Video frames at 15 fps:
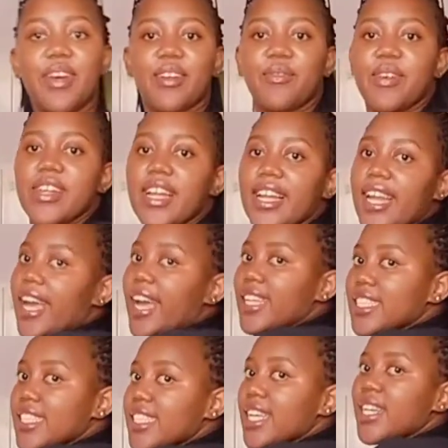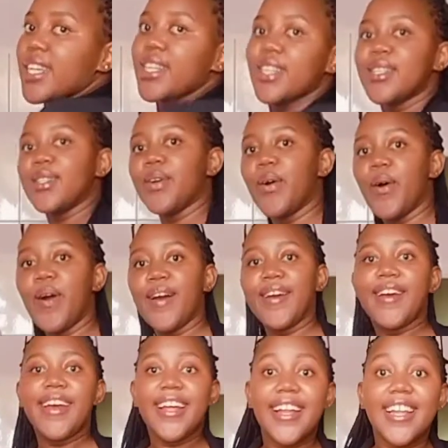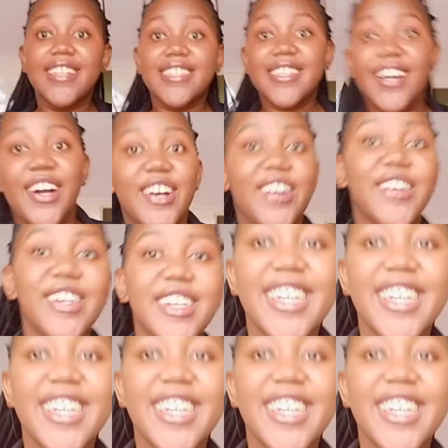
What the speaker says: very late. So let's go.